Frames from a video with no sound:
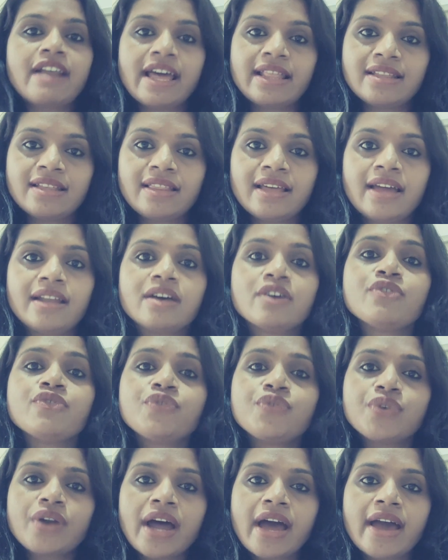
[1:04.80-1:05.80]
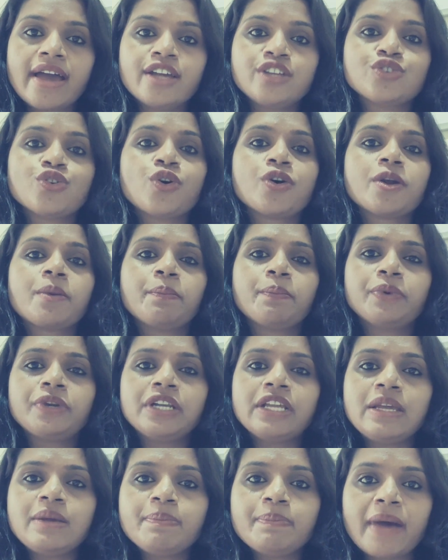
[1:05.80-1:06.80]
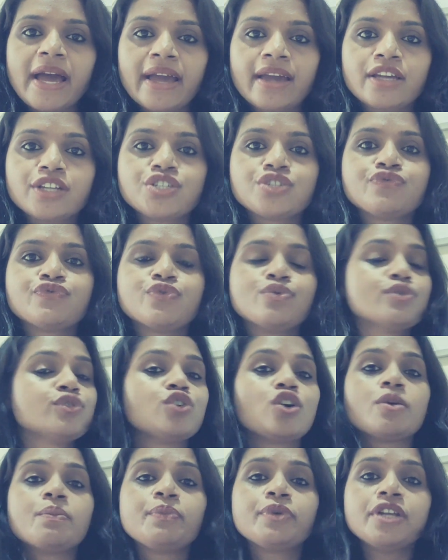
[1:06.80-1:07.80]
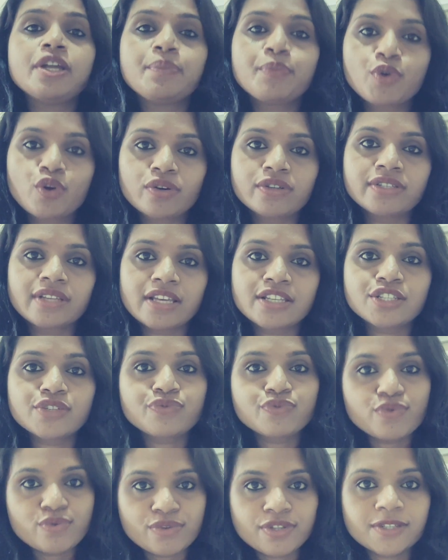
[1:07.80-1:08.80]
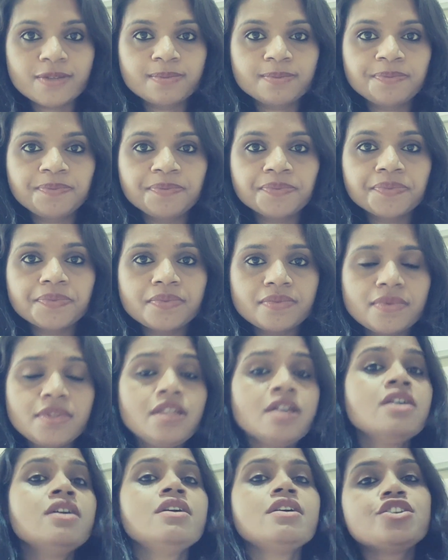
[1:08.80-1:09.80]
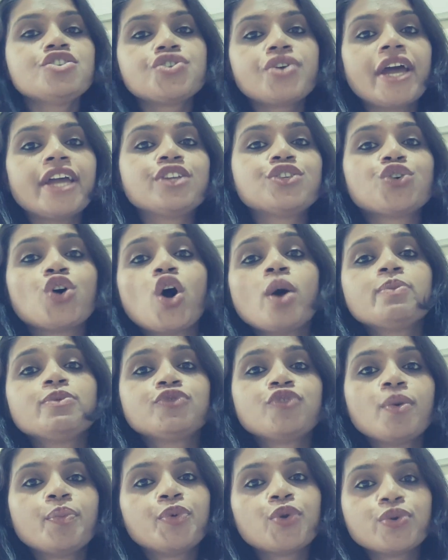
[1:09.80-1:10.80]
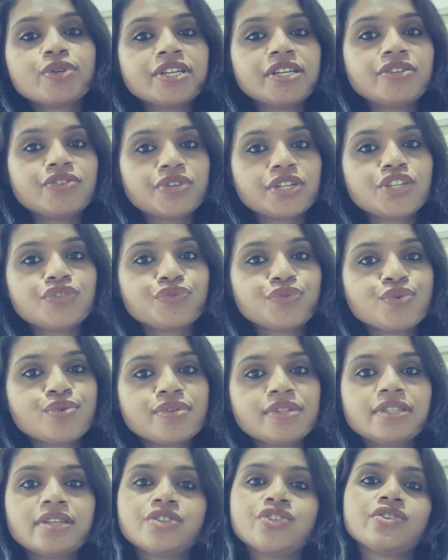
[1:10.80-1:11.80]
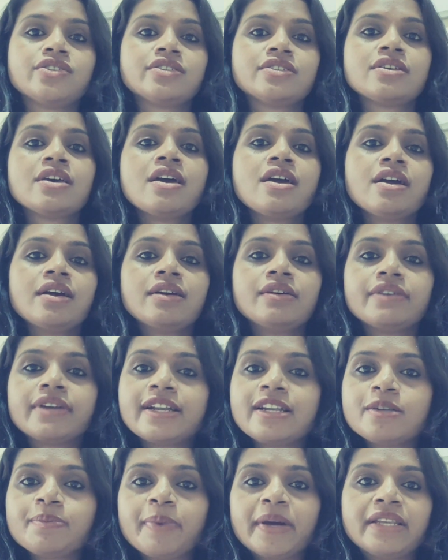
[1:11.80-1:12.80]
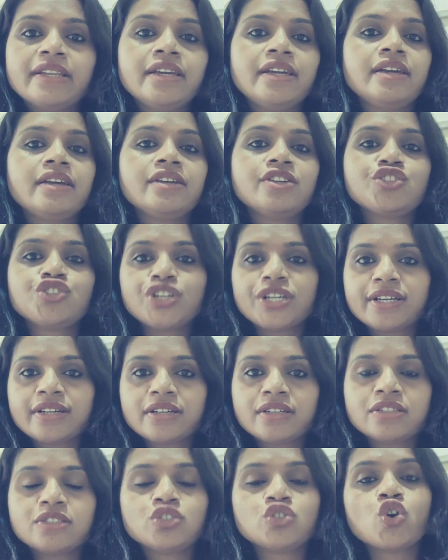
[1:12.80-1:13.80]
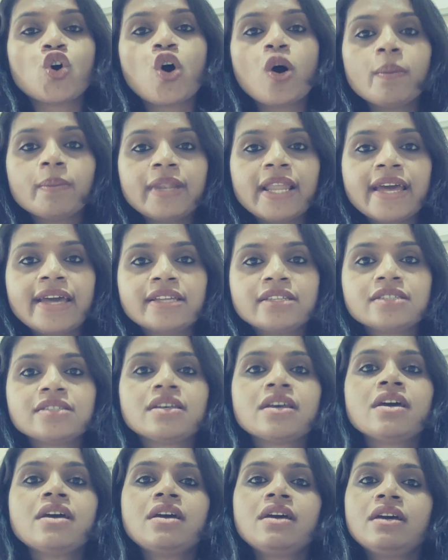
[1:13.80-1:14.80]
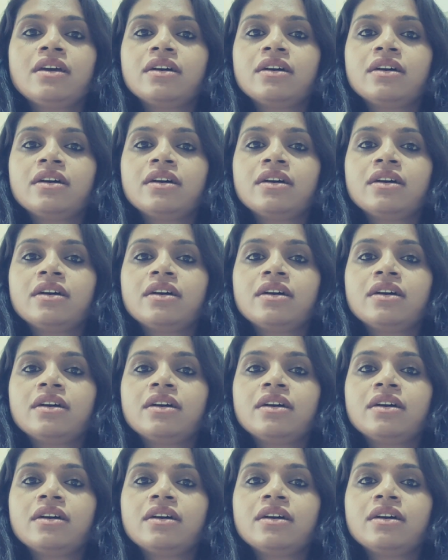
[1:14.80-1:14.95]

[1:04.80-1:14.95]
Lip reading: rather than a fried or a pre-packaged foods or a pre-processed foods. Try to opt for protein-rich foods such as grilled paneer, chicken, omelettes,